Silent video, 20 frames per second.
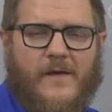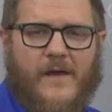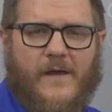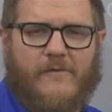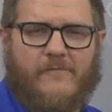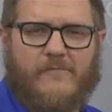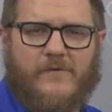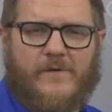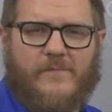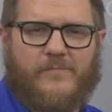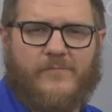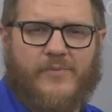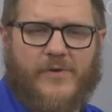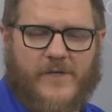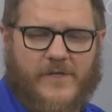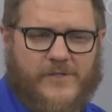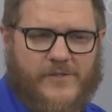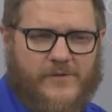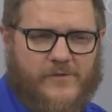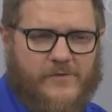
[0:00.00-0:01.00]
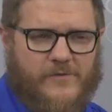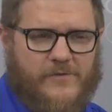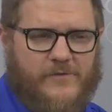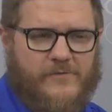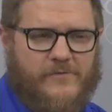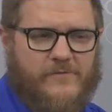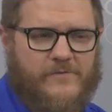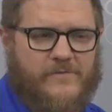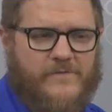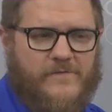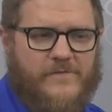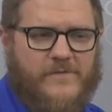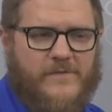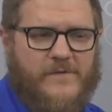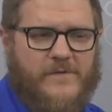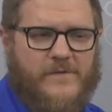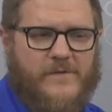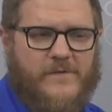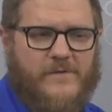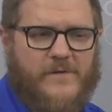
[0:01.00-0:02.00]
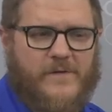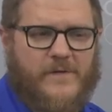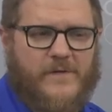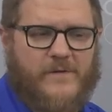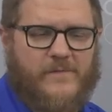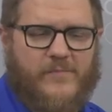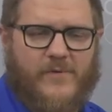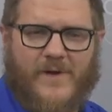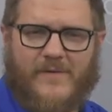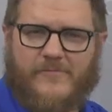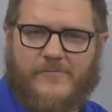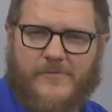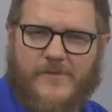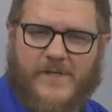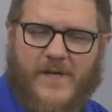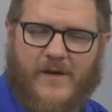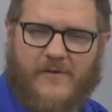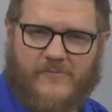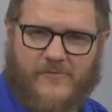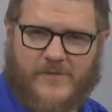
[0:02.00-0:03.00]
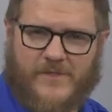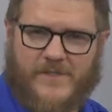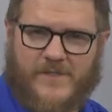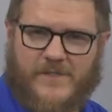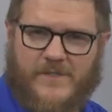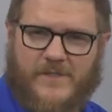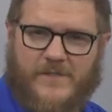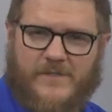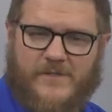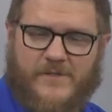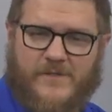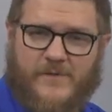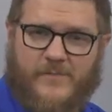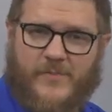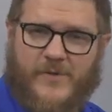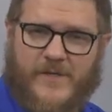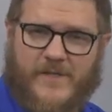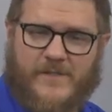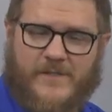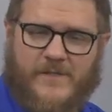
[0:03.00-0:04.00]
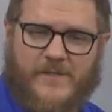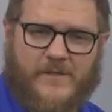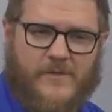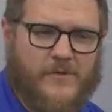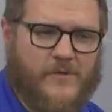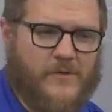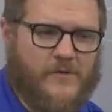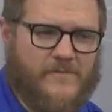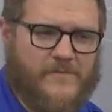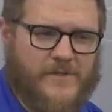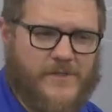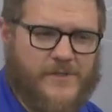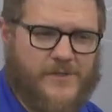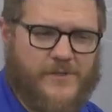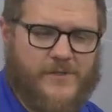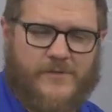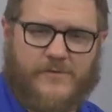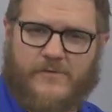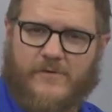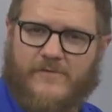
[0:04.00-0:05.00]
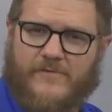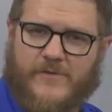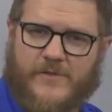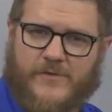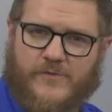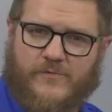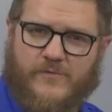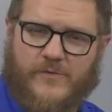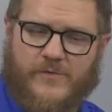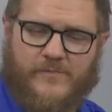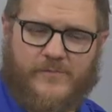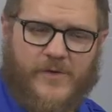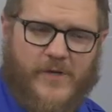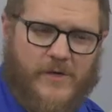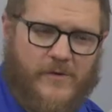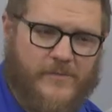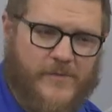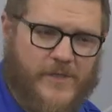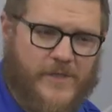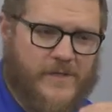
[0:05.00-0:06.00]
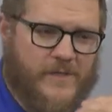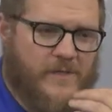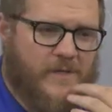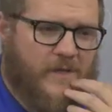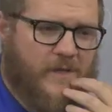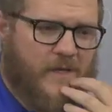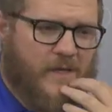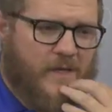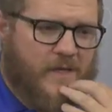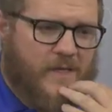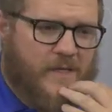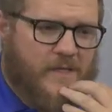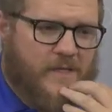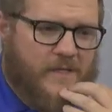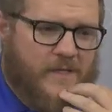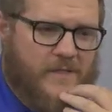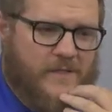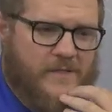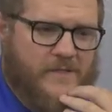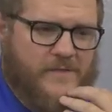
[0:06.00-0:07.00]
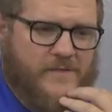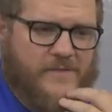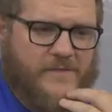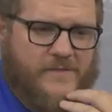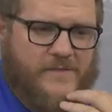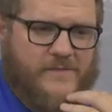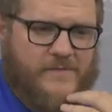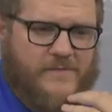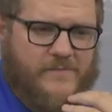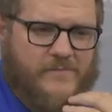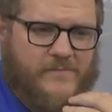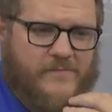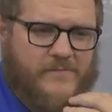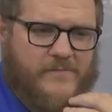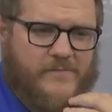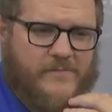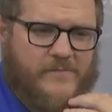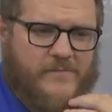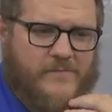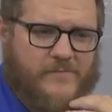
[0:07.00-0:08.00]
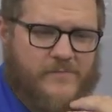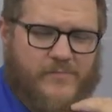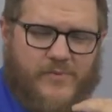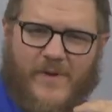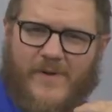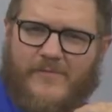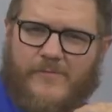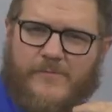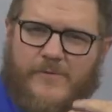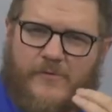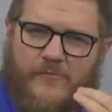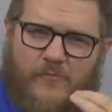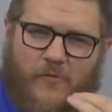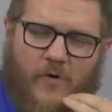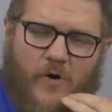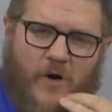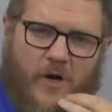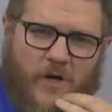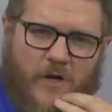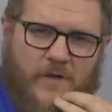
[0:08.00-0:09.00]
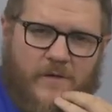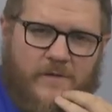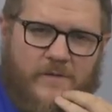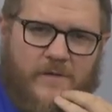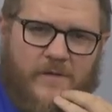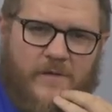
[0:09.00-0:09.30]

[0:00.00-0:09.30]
Every picture you've probably ever seen depicting a low vision or a visual impairment is probably wrong.